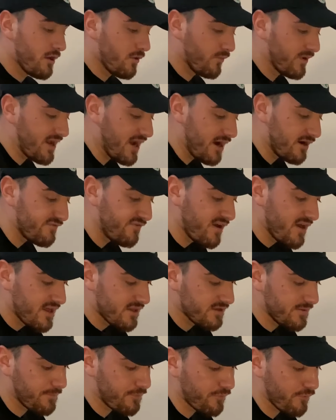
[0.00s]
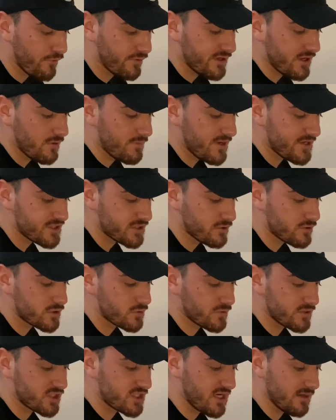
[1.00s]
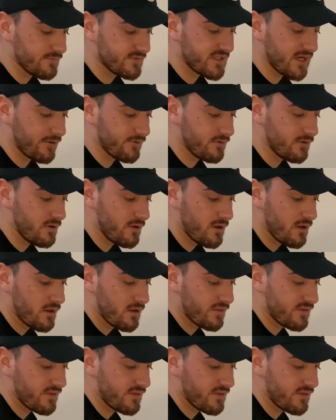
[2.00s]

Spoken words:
we have the peroneal muscles which come down